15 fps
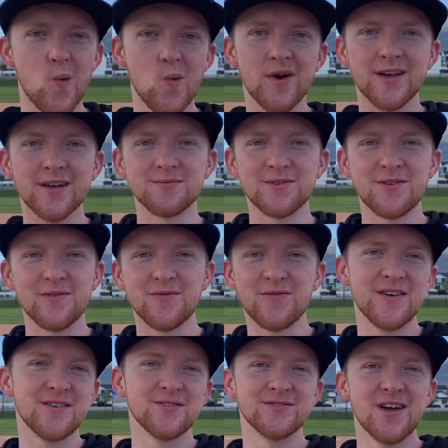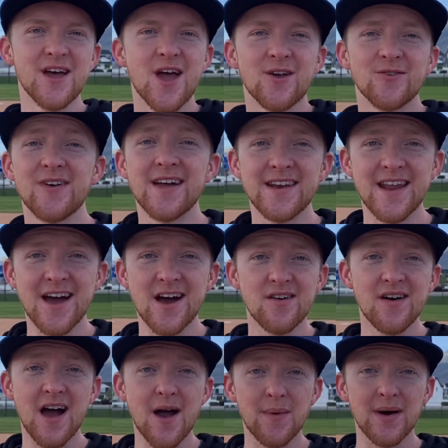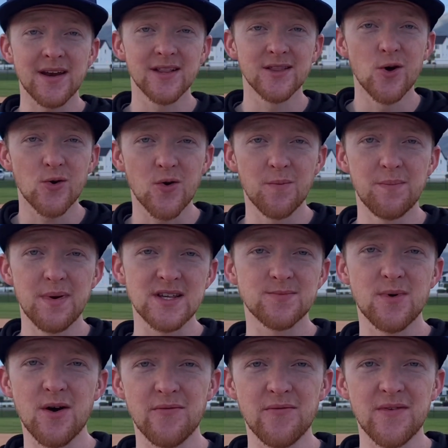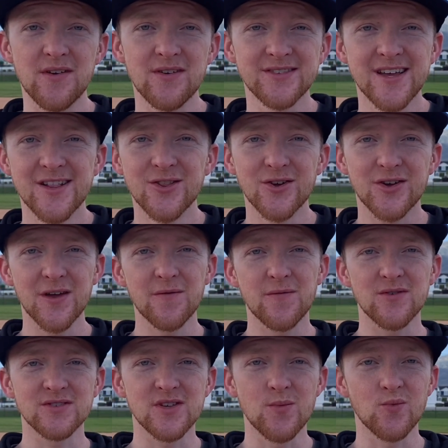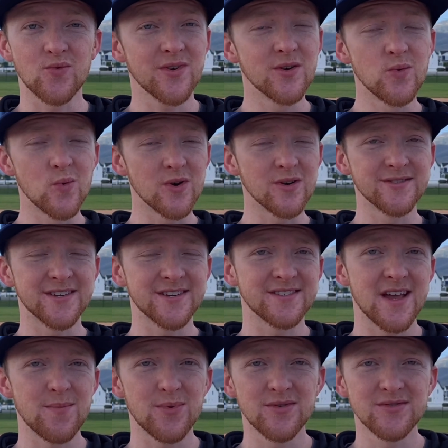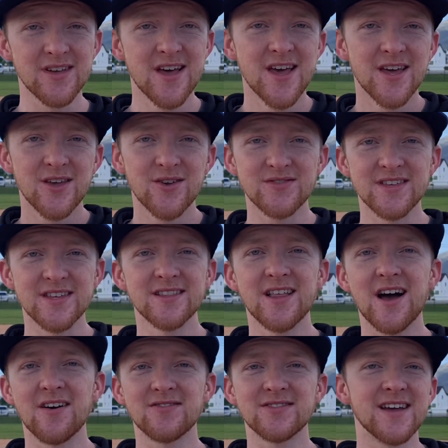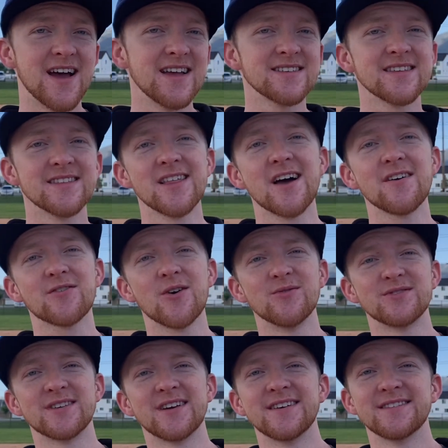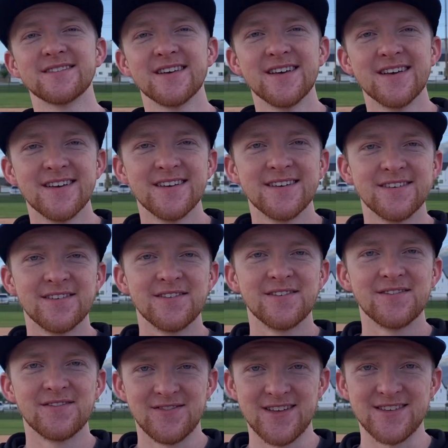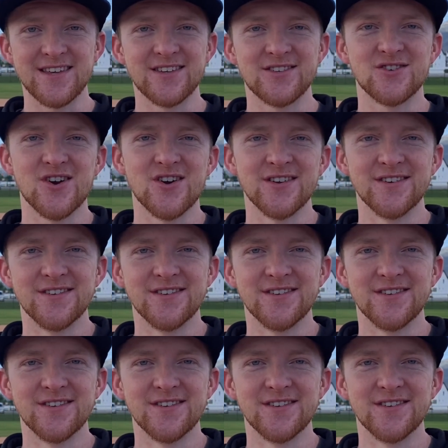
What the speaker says: Welcome to the field. Right now, I'm at a local baseball field looking for some real-world examples using the law of sines and the law of cosines. Let's get started.